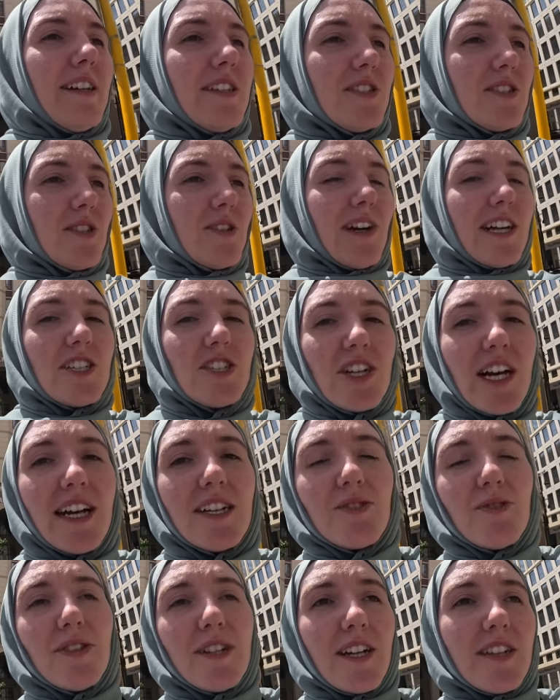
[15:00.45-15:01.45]
So I
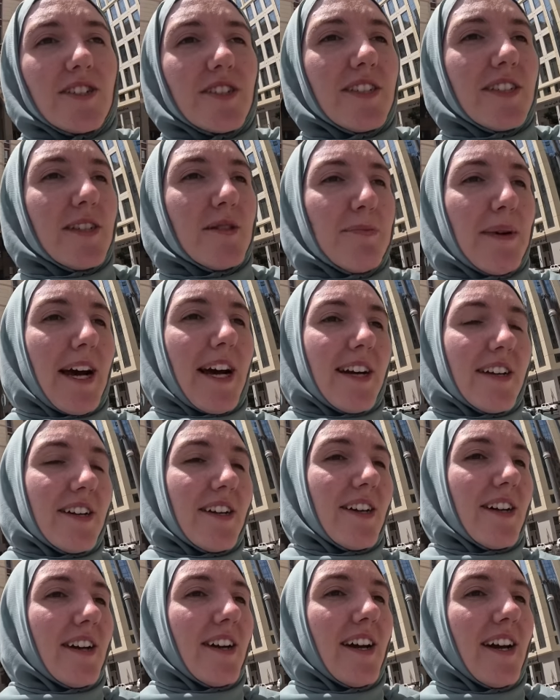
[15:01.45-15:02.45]
tried going underneath the
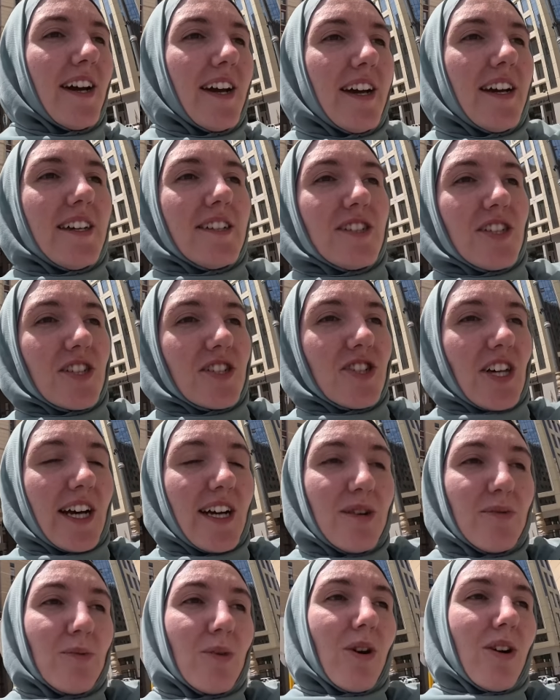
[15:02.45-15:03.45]
barrier to try
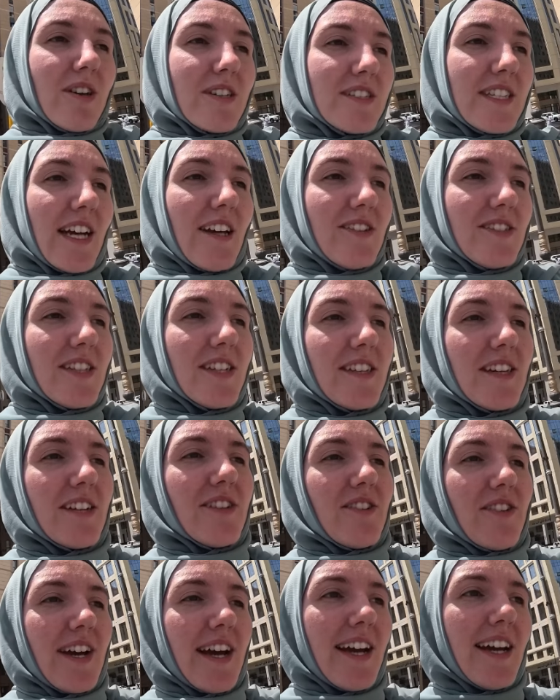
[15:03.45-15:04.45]
and walk down to the
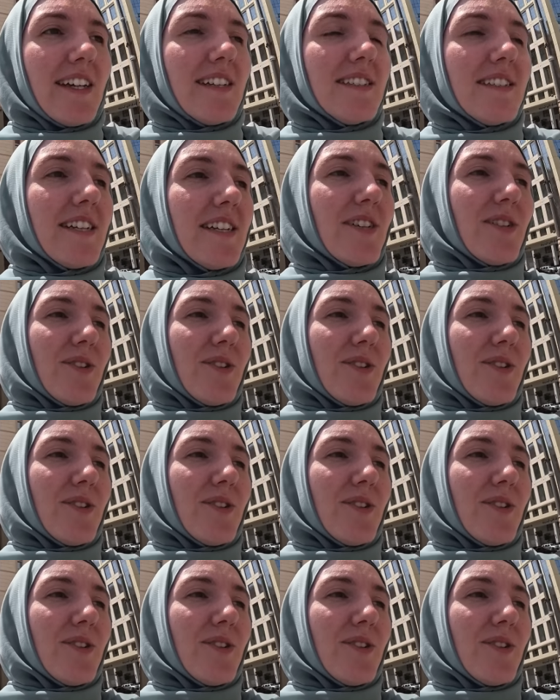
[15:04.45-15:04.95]
other end, you